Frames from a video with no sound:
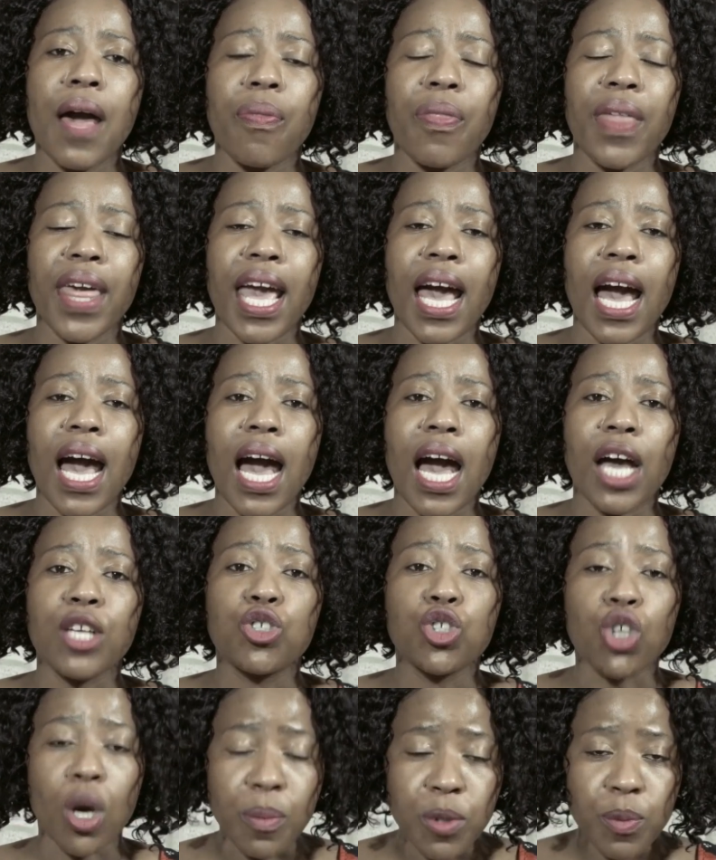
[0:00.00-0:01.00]
their
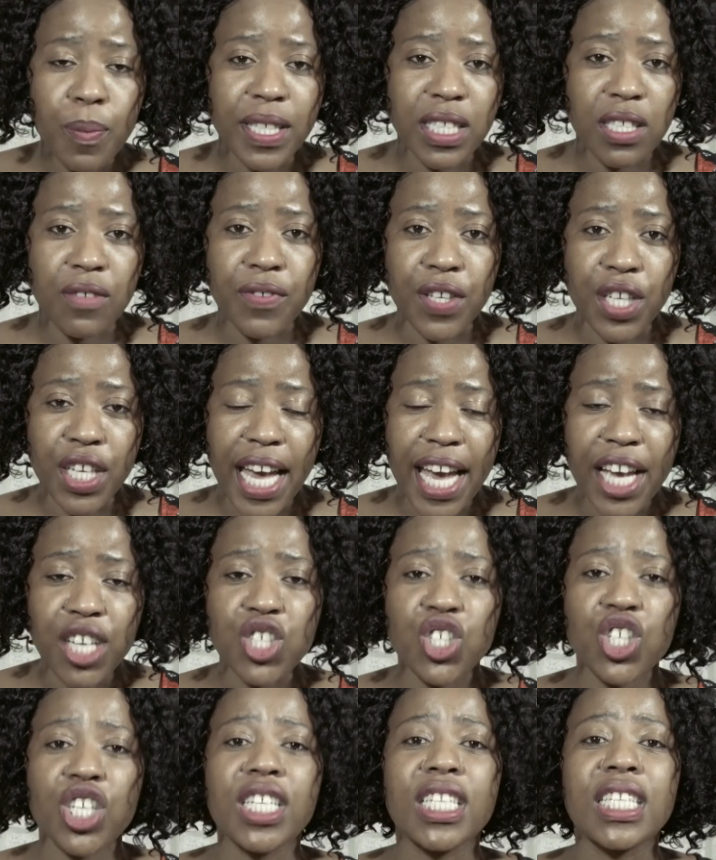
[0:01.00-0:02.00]
job
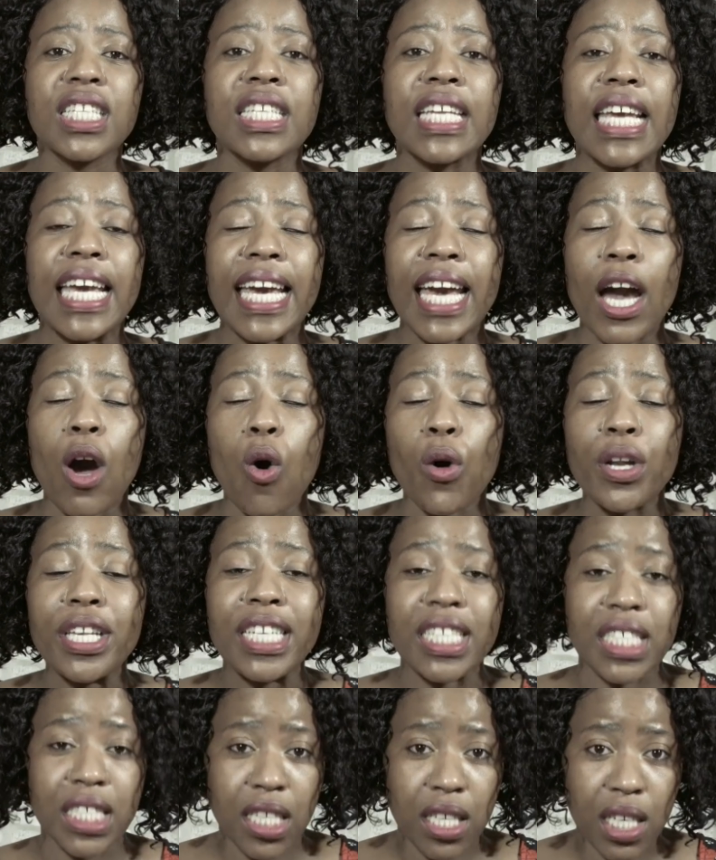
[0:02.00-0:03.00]
specification or
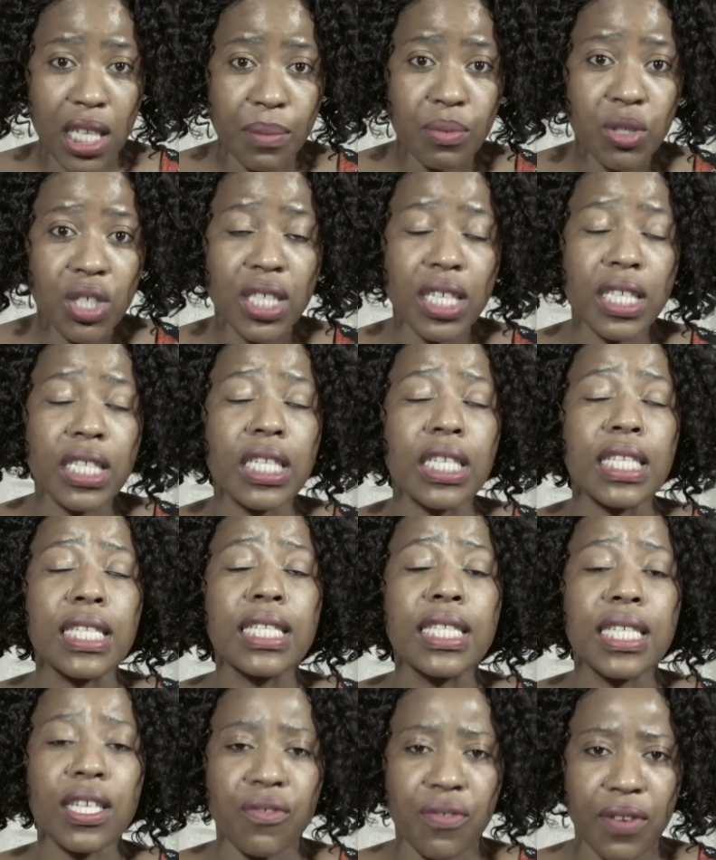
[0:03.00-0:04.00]

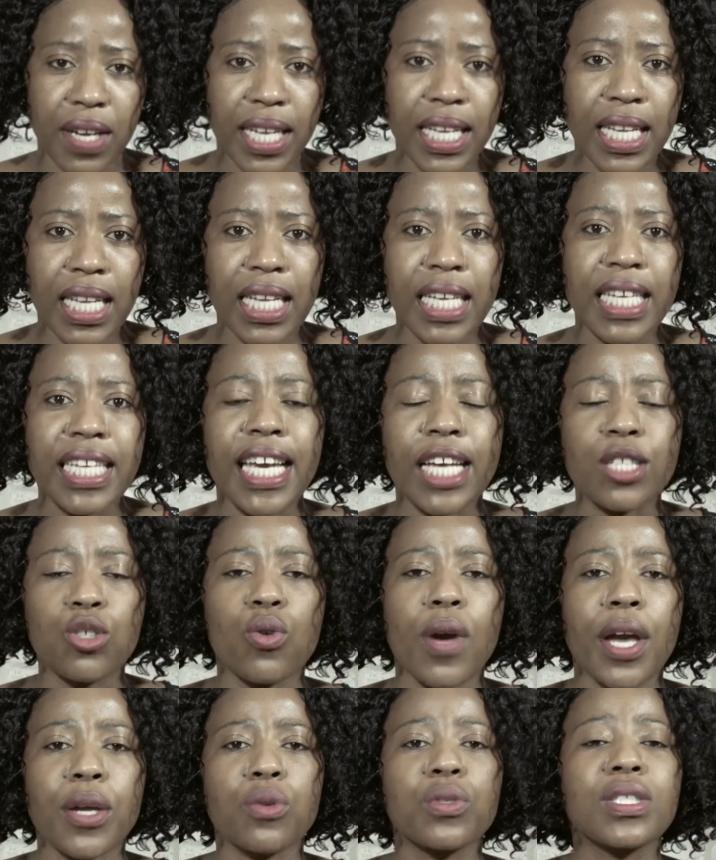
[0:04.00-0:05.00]
description differently, yet
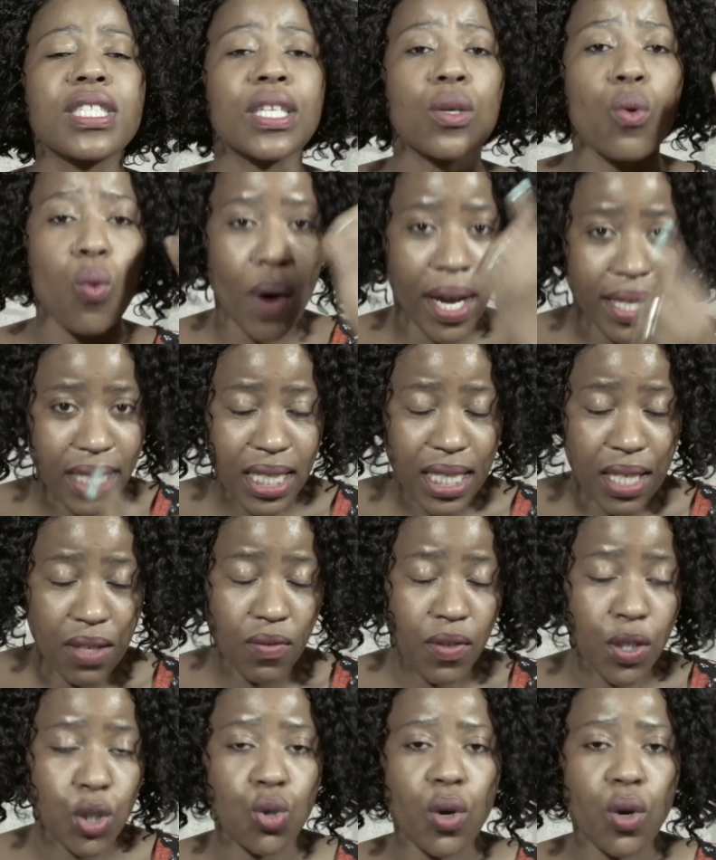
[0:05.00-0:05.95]
you are using one CV.